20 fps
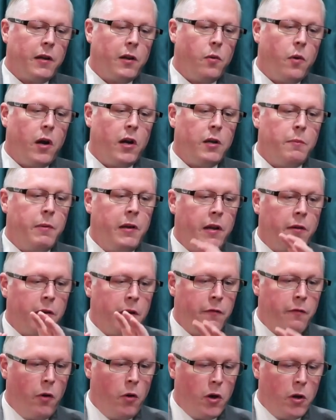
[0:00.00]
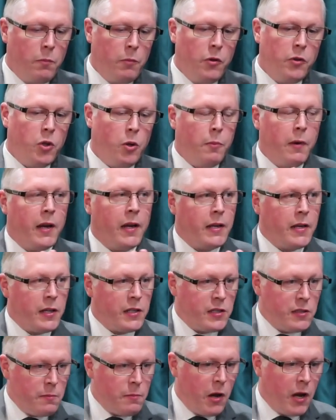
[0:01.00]
it's required to be irrevocable. Nobody
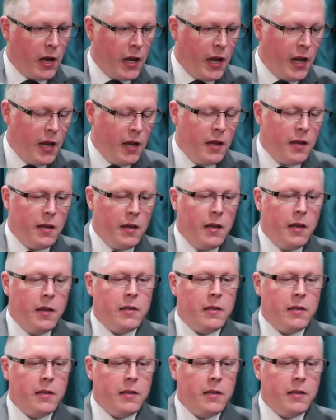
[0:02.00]
can touch the money.